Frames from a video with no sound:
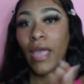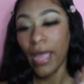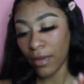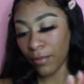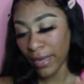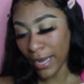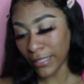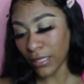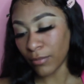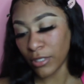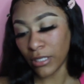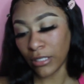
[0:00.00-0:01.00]
And because
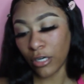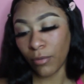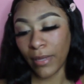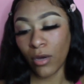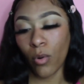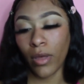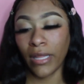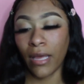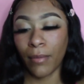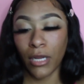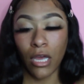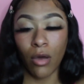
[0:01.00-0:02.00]
I'm just a little bit oily,
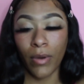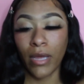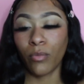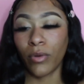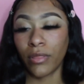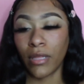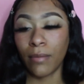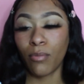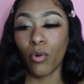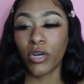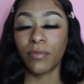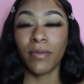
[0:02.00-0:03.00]
I'm going to go in with the
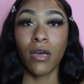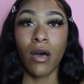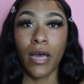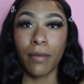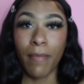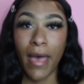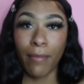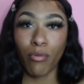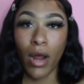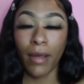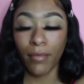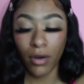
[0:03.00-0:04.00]
Pores Be Gone matte
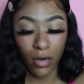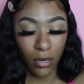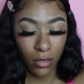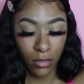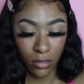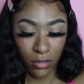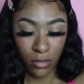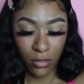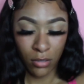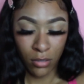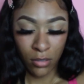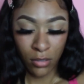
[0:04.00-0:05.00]
primer.
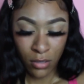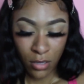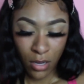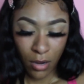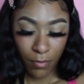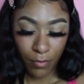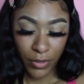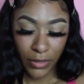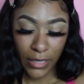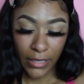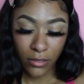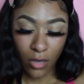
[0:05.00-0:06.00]

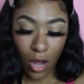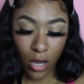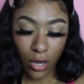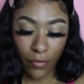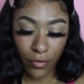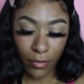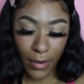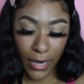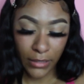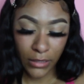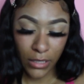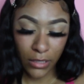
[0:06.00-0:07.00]
Put this all over
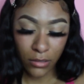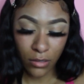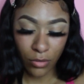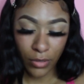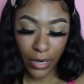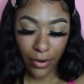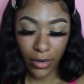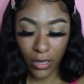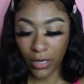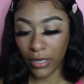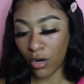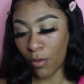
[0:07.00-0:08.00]
my T-zone
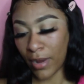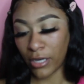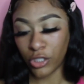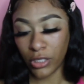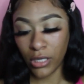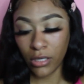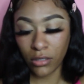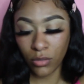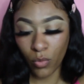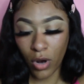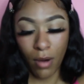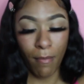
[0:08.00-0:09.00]
area and on my cheeks
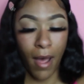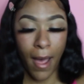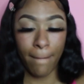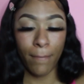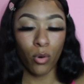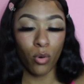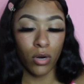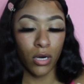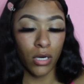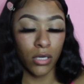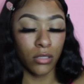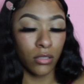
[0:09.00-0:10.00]
where my
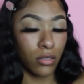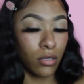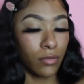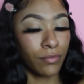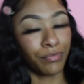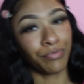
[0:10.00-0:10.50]
pores